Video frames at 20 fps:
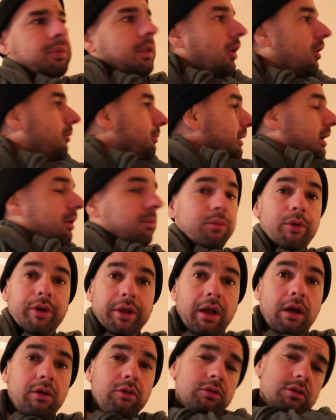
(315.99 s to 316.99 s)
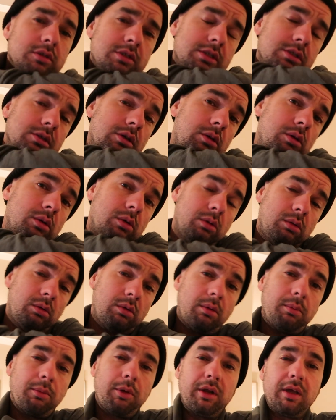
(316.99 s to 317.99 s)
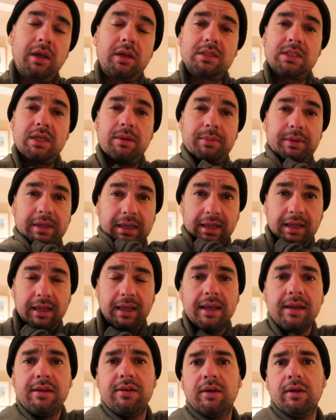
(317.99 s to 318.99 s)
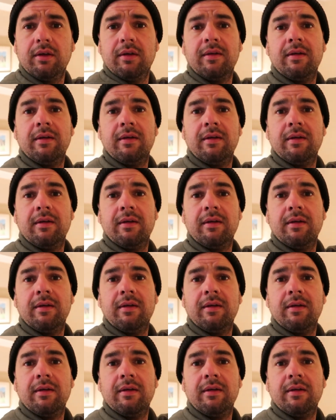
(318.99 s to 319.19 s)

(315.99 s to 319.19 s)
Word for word: I'm getting pretty hungry, so I'm going to get something to eat.